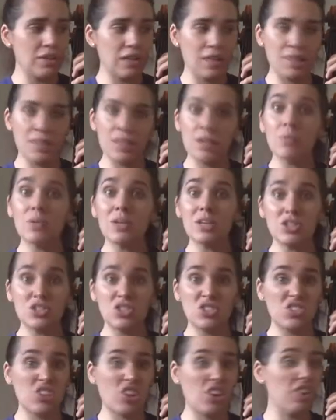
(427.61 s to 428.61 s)
I think we can
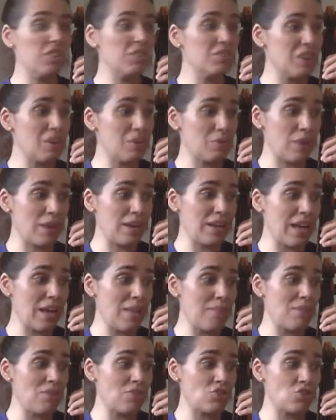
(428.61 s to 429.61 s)
start right
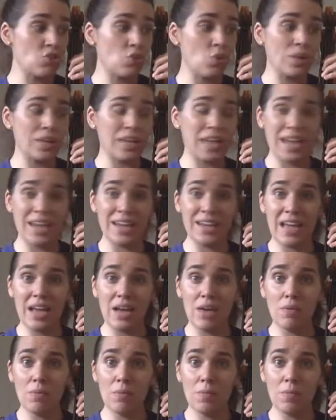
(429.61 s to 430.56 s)
at measure 28 now.